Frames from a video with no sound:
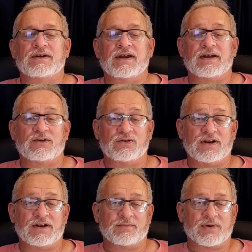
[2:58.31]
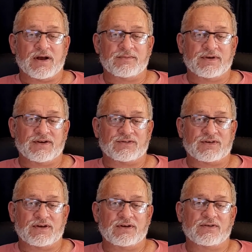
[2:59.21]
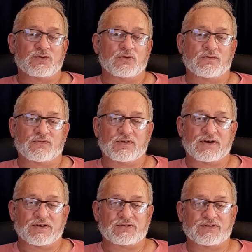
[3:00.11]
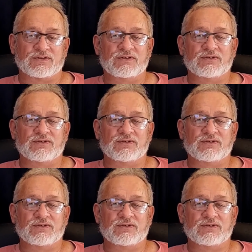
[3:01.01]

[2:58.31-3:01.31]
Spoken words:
including the Prime Minister Ulf Kristersson